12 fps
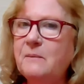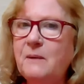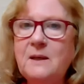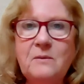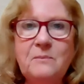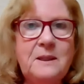they
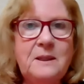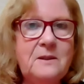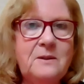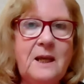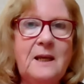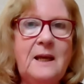may not be
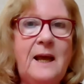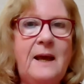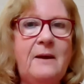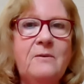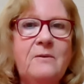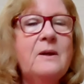doing it
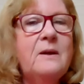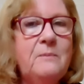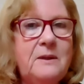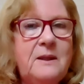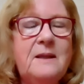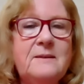now,
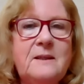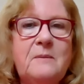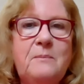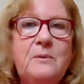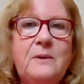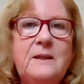but at
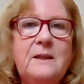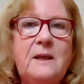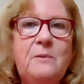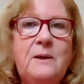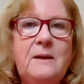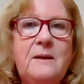some point they
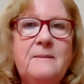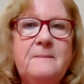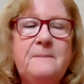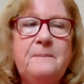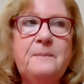will.